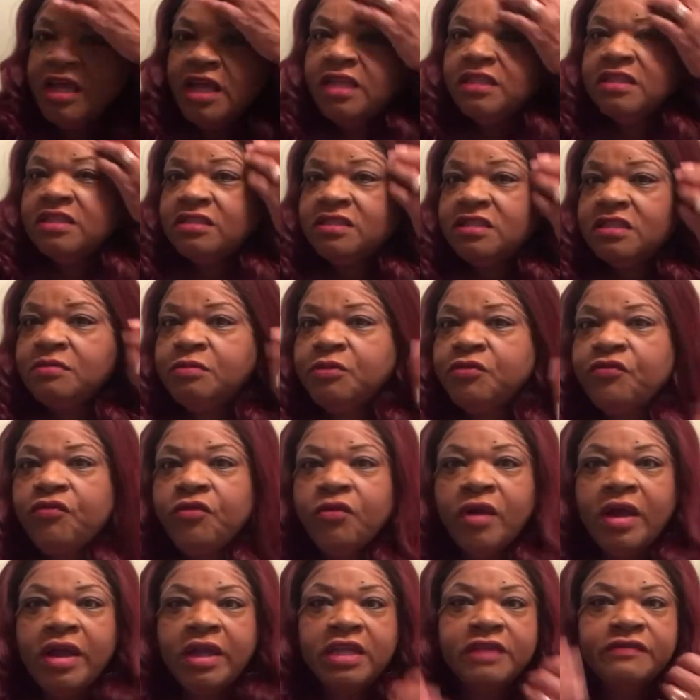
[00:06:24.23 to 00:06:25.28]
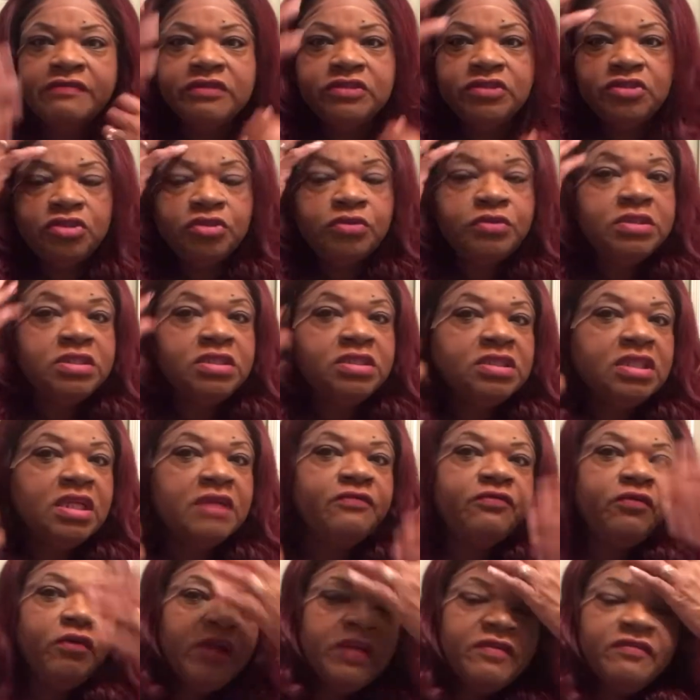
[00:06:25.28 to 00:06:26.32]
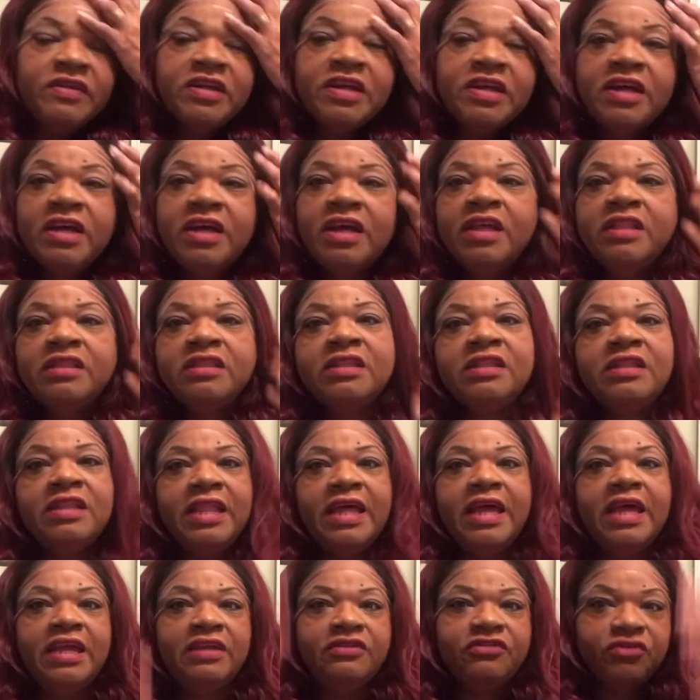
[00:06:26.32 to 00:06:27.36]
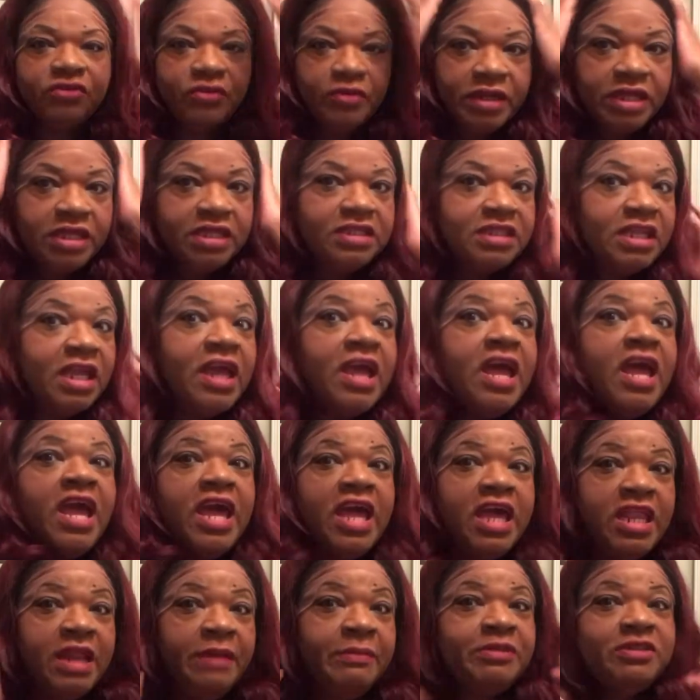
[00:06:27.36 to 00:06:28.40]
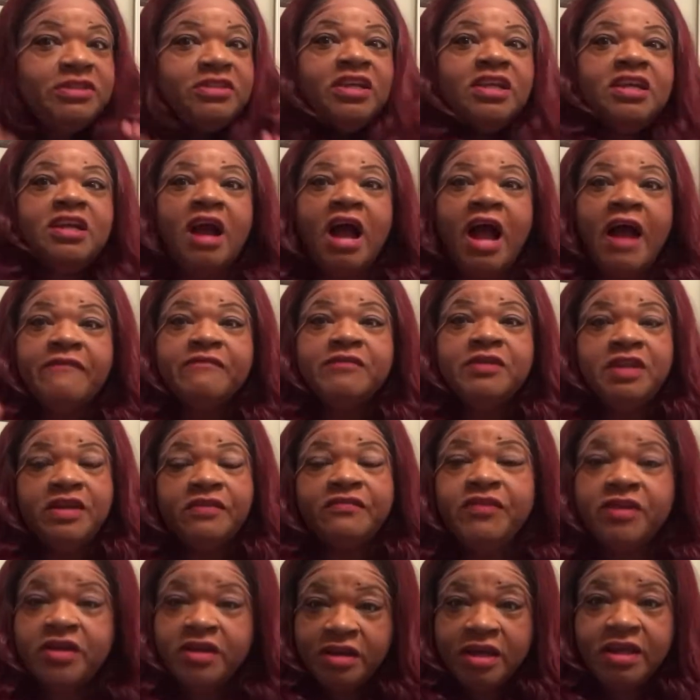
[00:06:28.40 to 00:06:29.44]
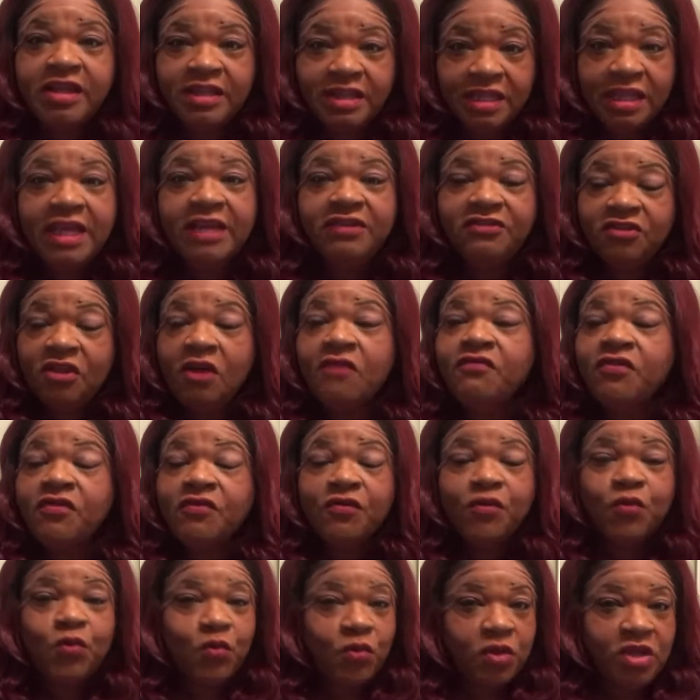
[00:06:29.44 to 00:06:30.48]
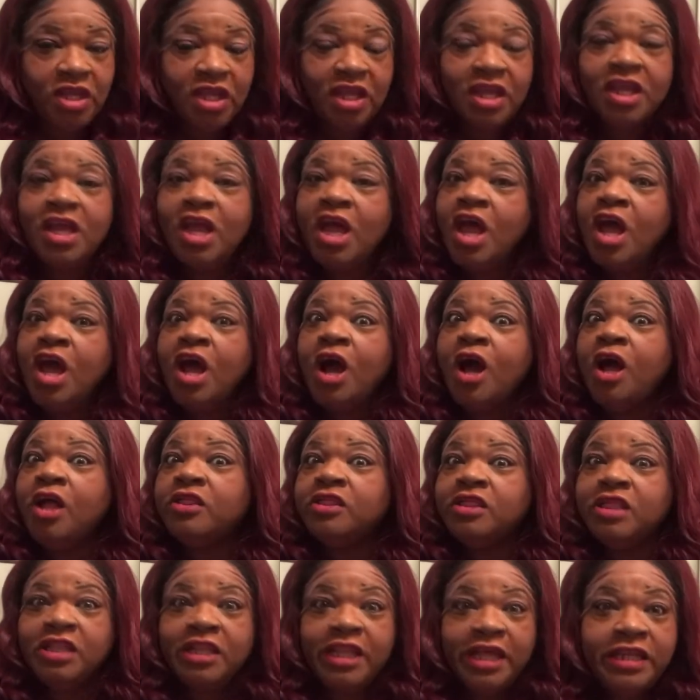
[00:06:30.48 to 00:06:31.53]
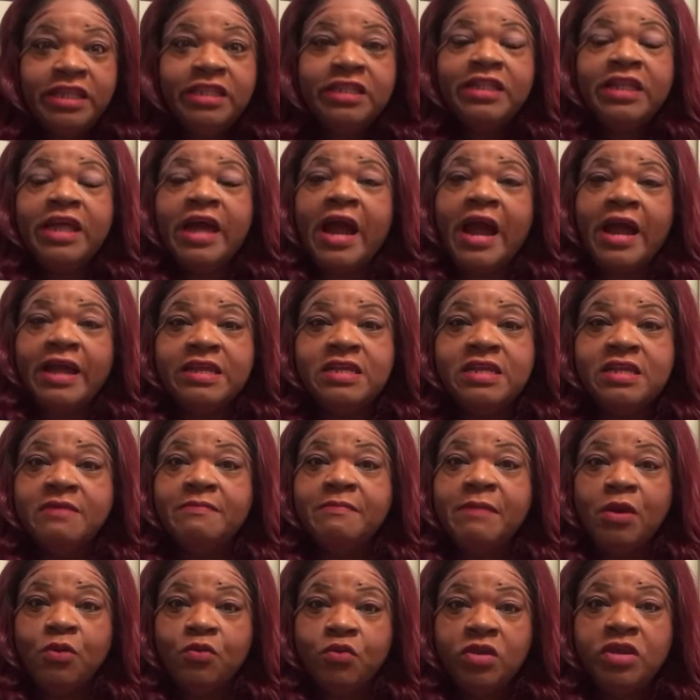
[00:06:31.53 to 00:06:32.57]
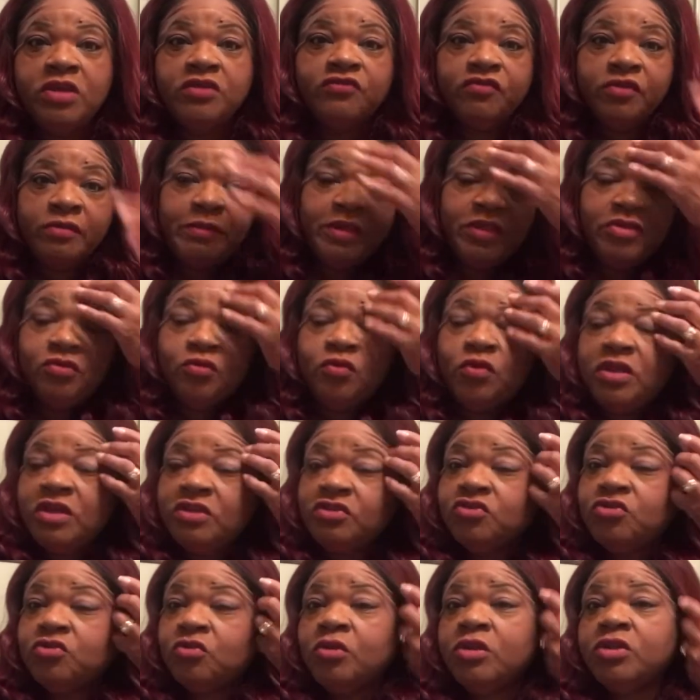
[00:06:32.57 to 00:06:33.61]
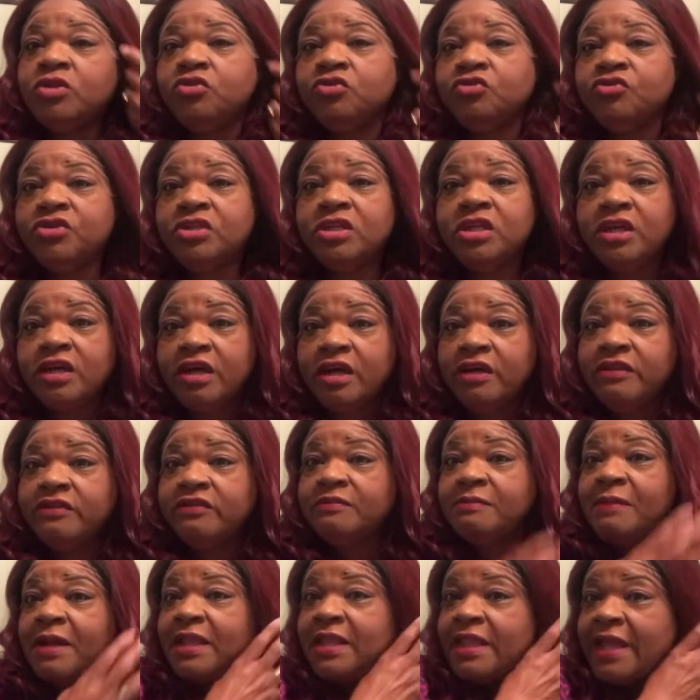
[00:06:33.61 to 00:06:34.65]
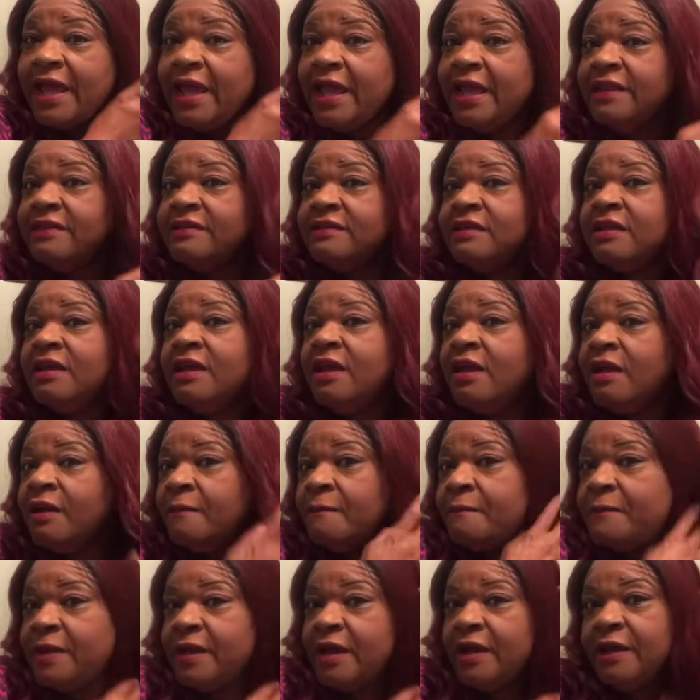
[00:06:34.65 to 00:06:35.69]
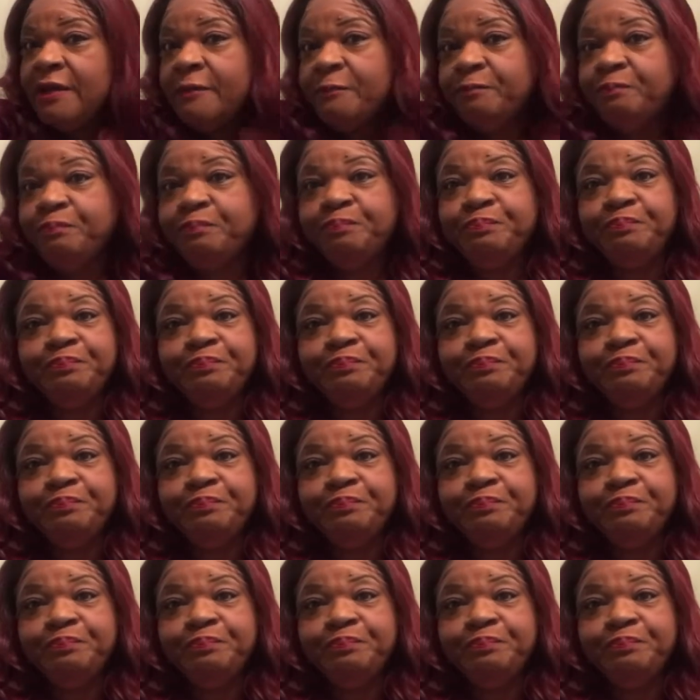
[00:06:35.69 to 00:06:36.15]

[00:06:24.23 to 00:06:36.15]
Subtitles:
And this is before I even do anything, before I even cut the lace or anything. And I'm gonna tell y'all, I've never cut lace off of a wig. The lady that I get my wigs from at the wig store usually cuts my lace, but